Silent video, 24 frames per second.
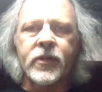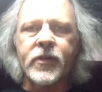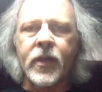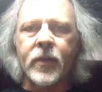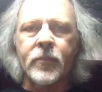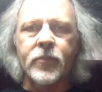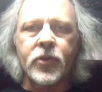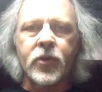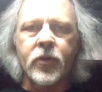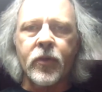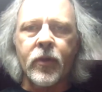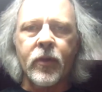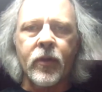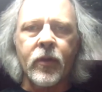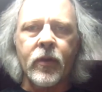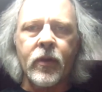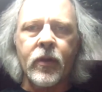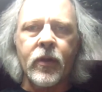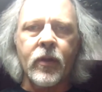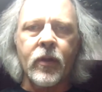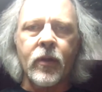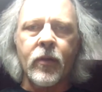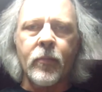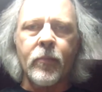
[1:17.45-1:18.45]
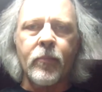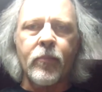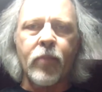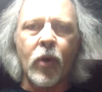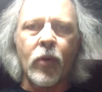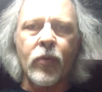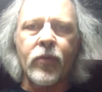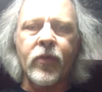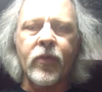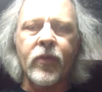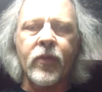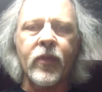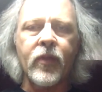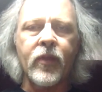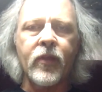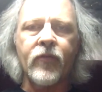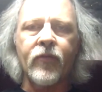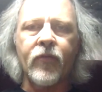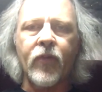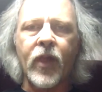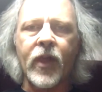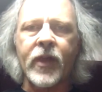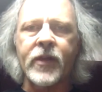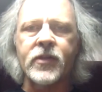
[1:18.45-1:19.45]
I'm sure both of these
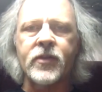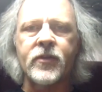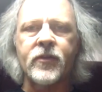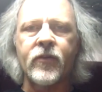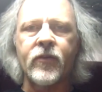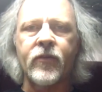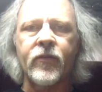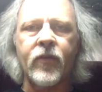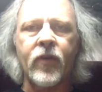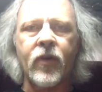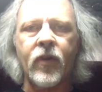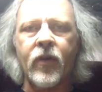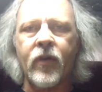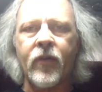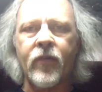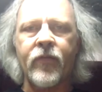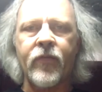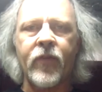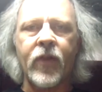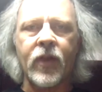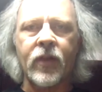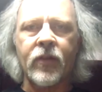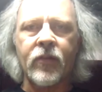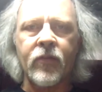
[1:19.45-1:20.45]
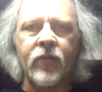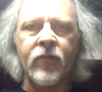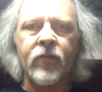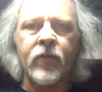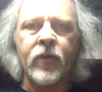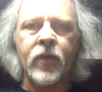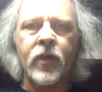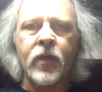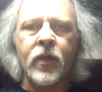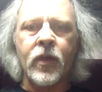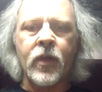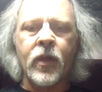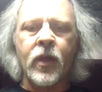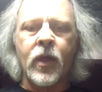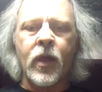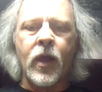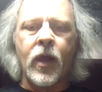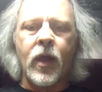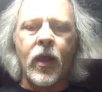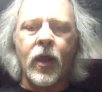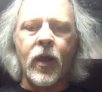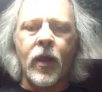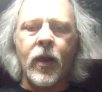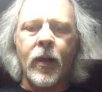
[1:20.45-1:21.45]
flies are very effective.
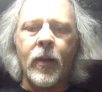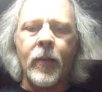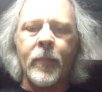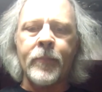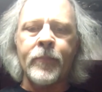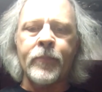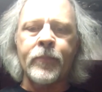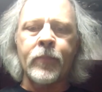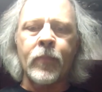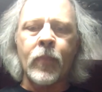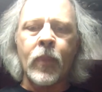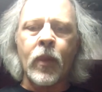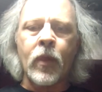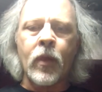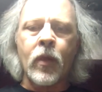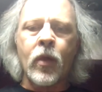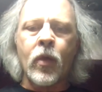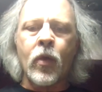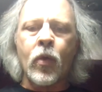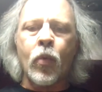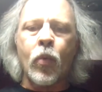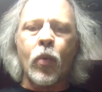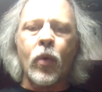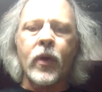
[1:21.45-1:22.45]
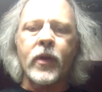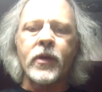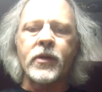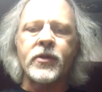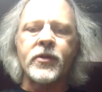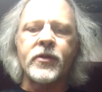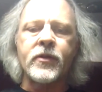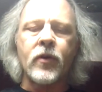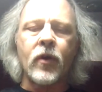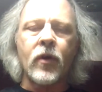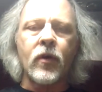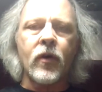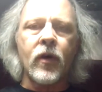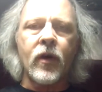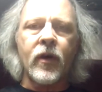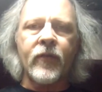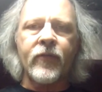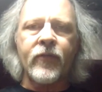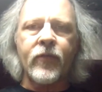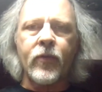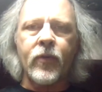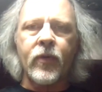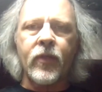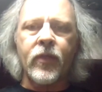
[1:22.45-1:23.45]
We're going to start
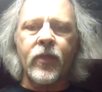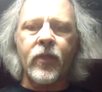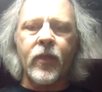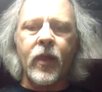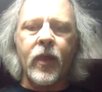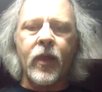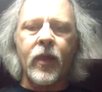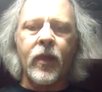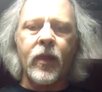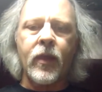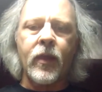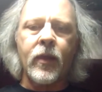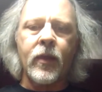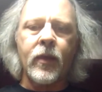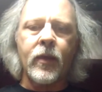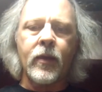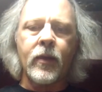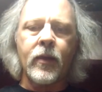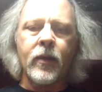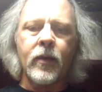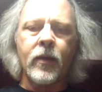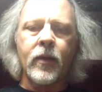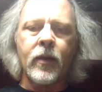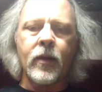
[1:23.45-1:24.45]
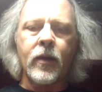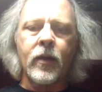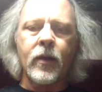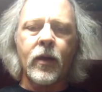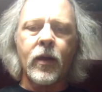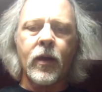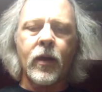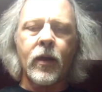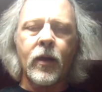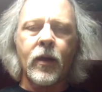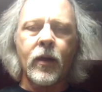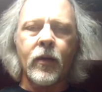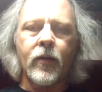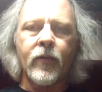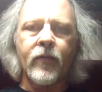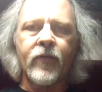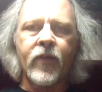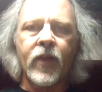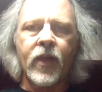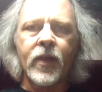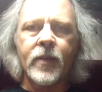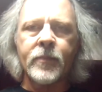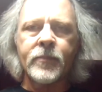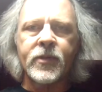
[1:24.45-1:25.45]
off with a
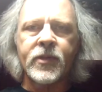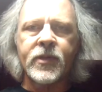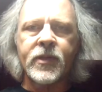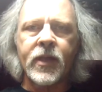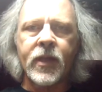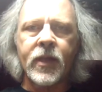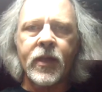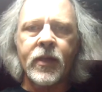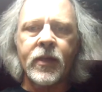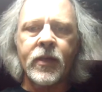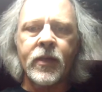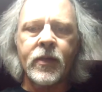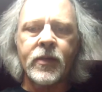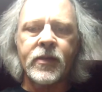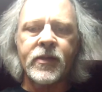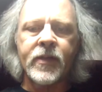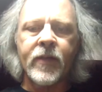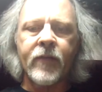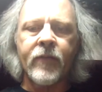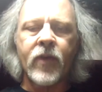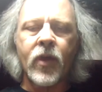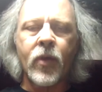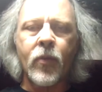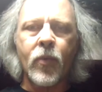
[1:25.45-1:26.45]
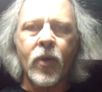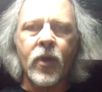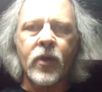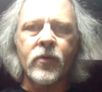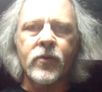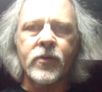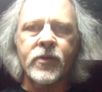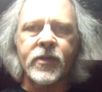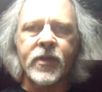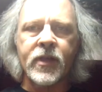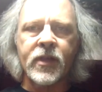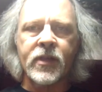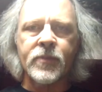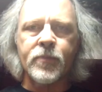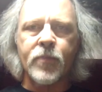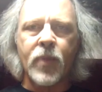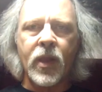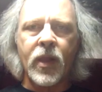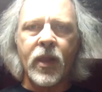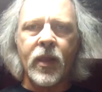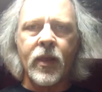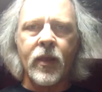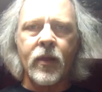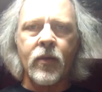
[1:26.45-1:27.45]
VMC
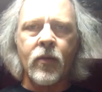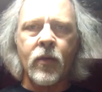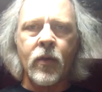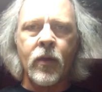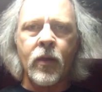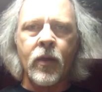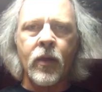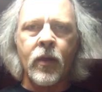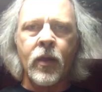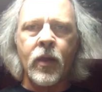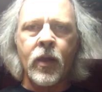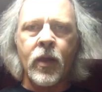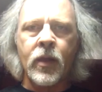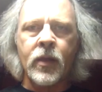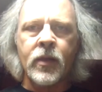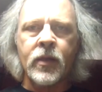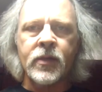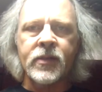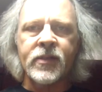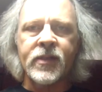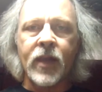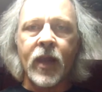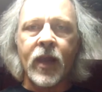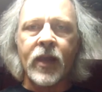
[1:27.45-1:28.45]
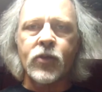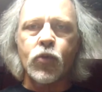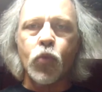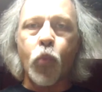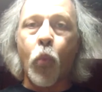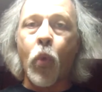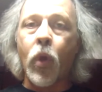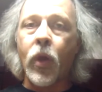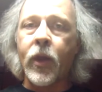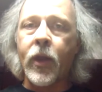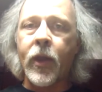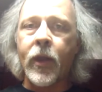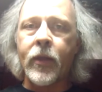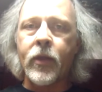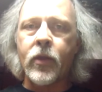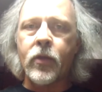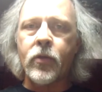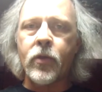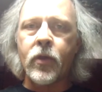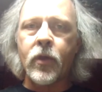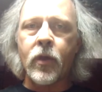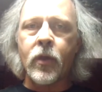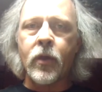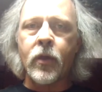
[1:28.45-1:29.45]
7106BN size 1/0
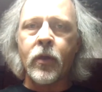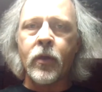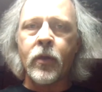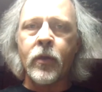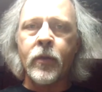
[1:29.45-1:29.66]
hook.